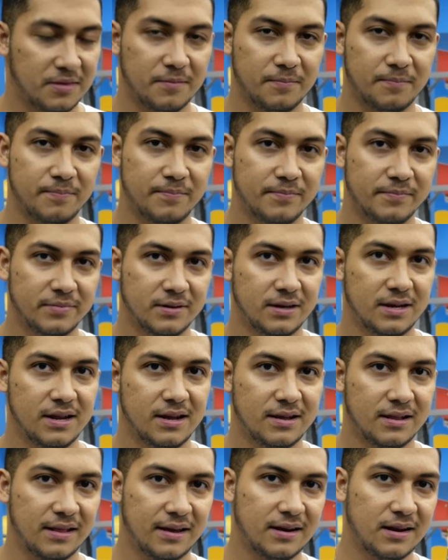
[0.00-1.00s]
The
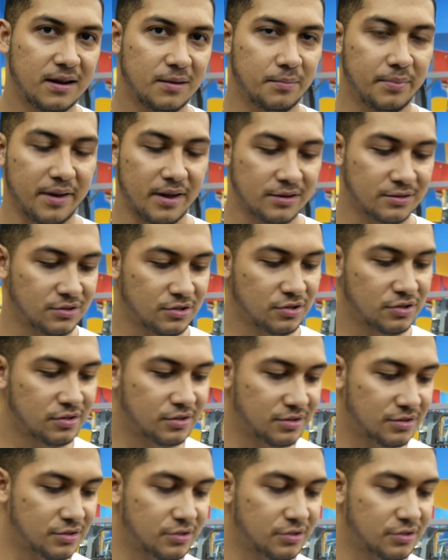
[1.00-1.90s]
declining bench